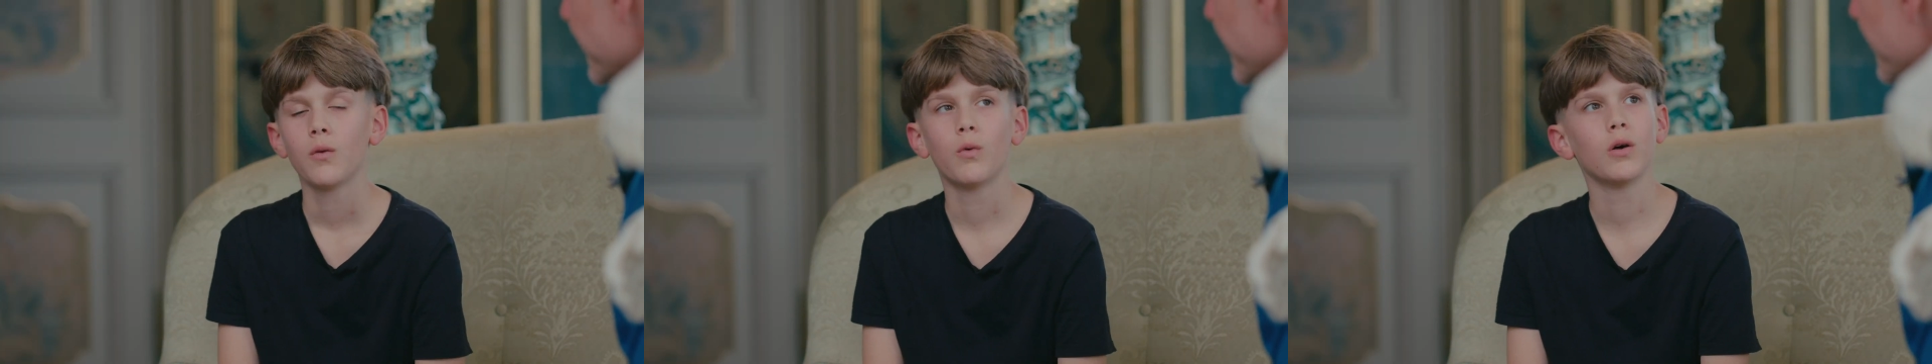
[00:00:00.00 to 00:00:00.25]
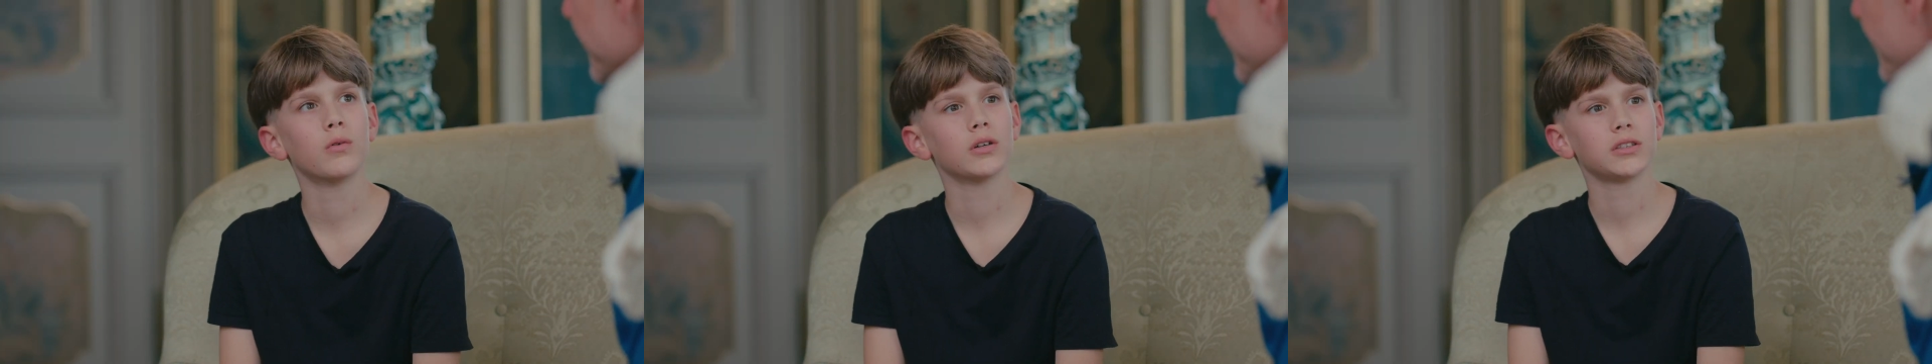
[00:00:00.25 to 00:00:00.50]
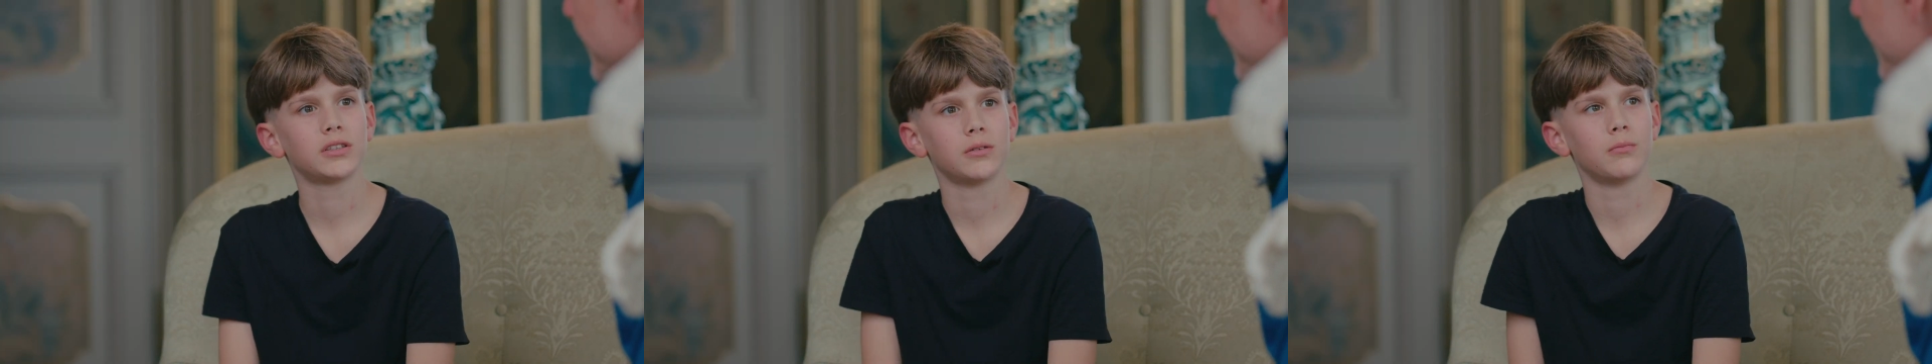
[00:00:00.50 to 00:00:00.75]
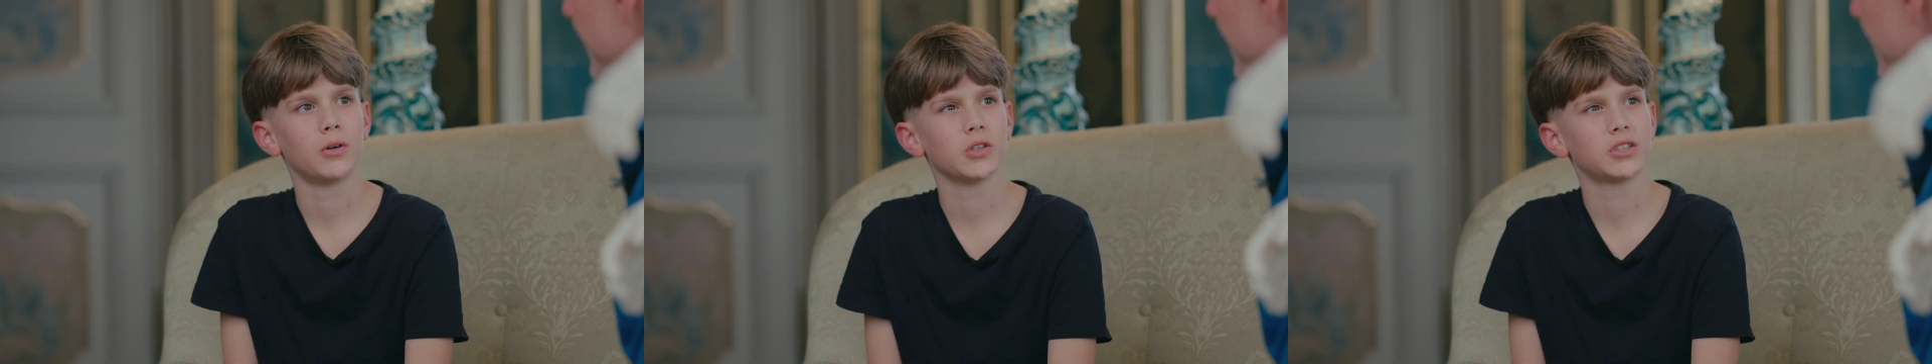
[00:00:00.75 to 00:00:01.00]
what was the
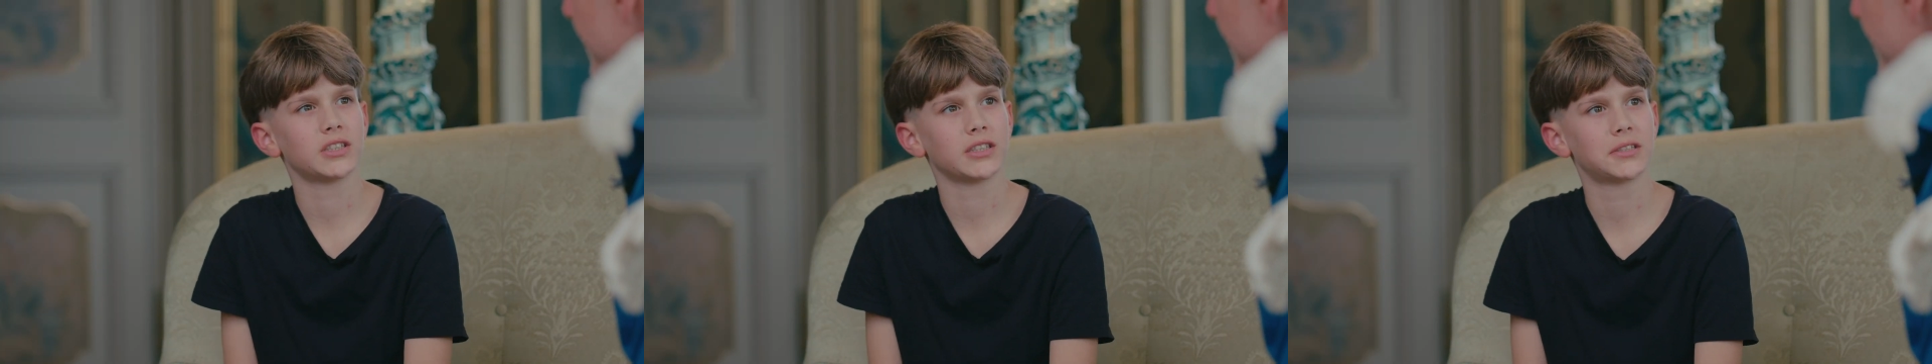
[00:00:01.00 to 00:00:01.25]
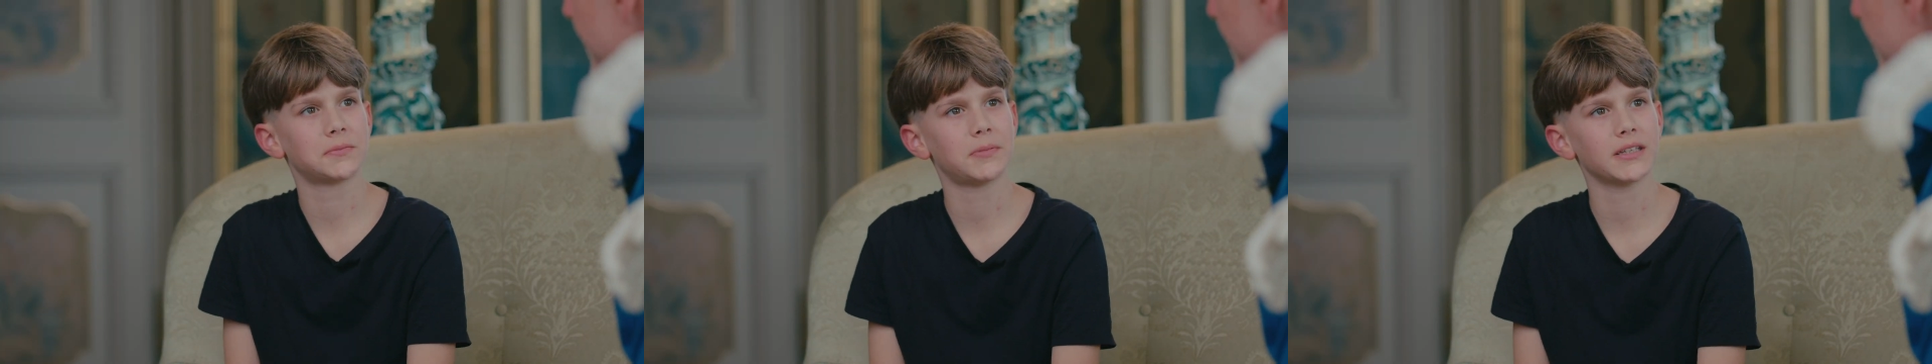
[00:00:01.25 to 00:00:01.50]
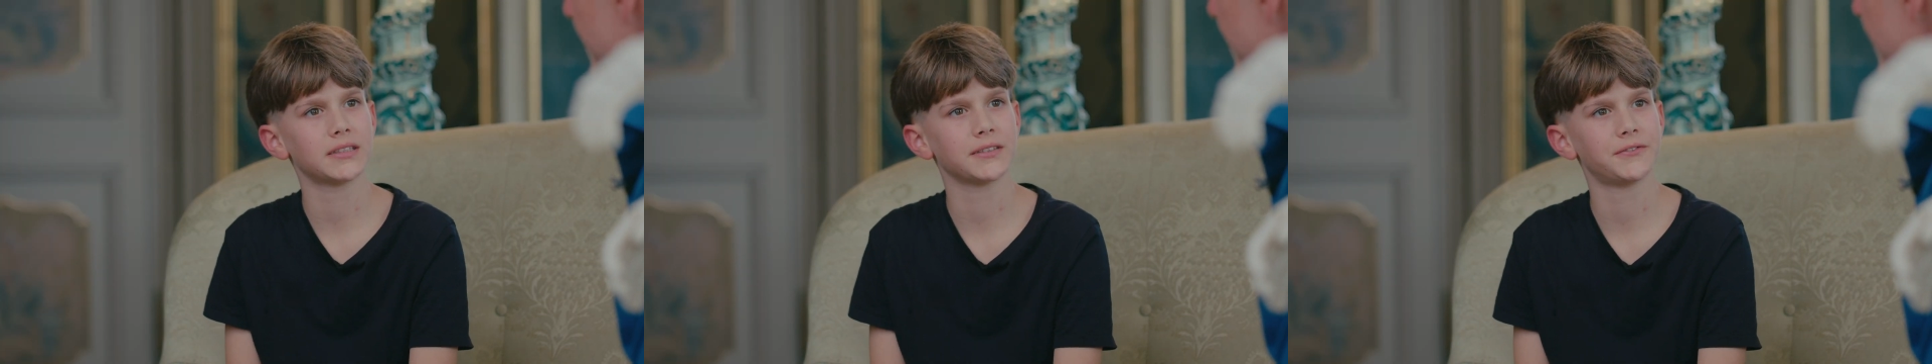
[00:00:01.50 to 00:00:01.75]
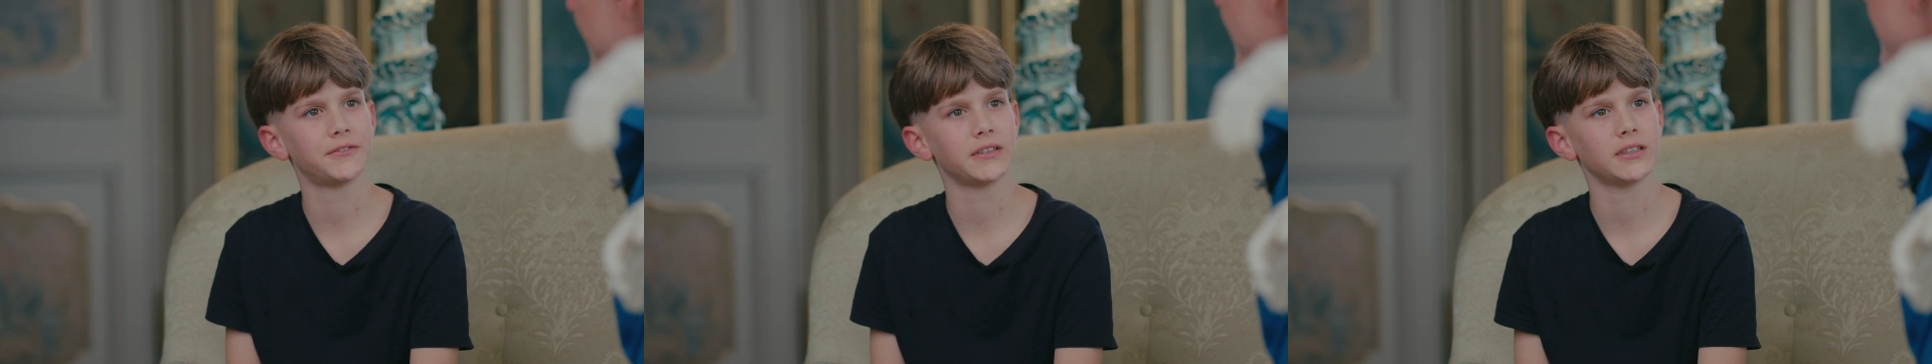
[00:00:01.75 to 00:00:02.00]
most
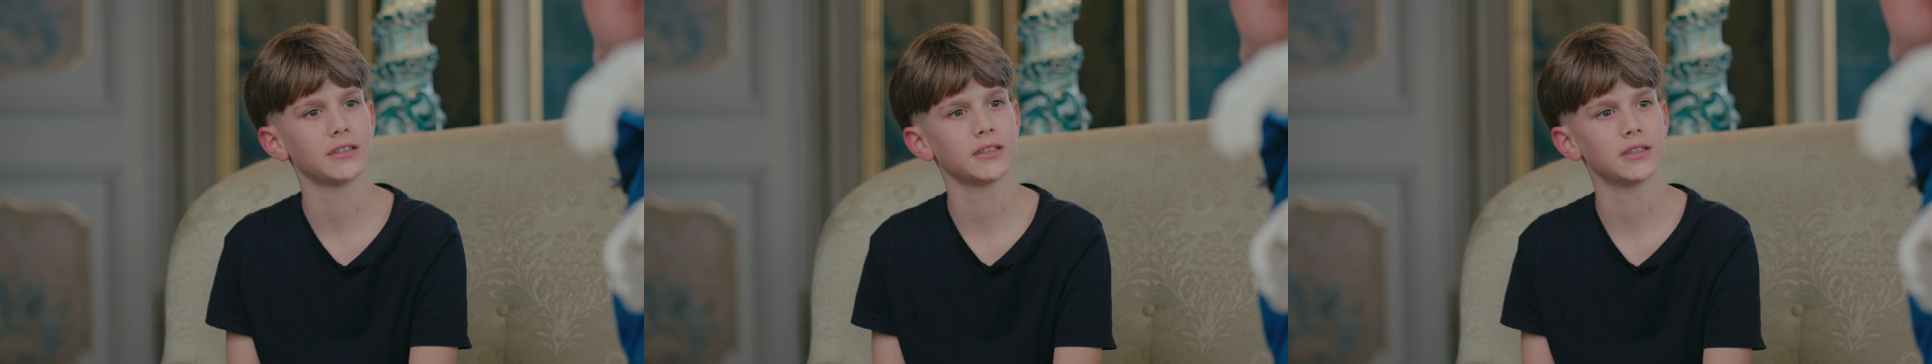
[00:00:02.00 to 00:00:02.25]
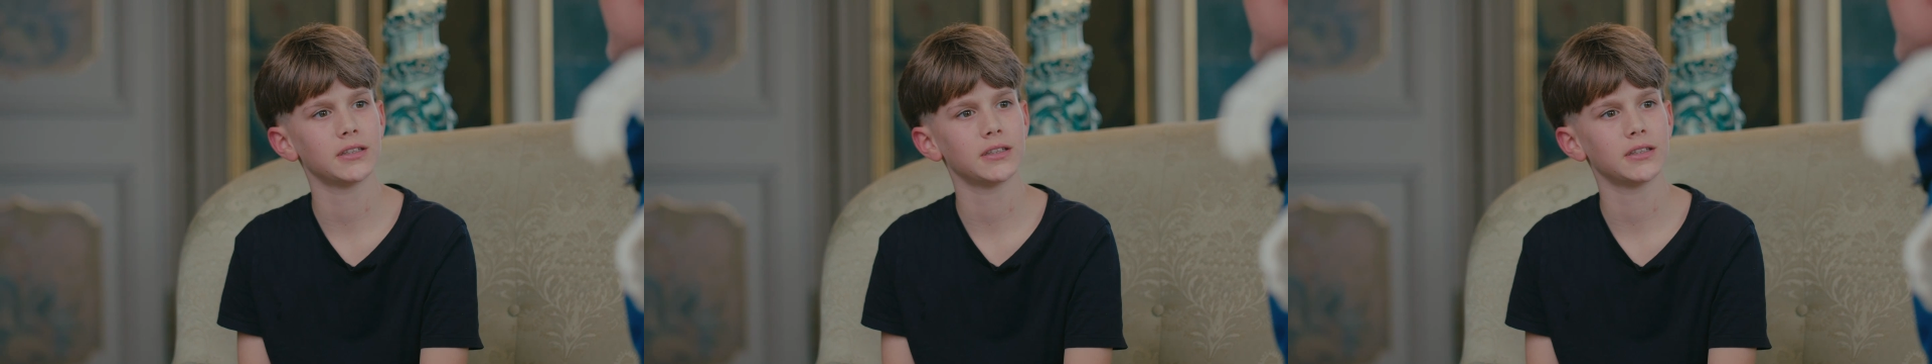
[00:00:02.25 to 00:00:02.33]
expensive thing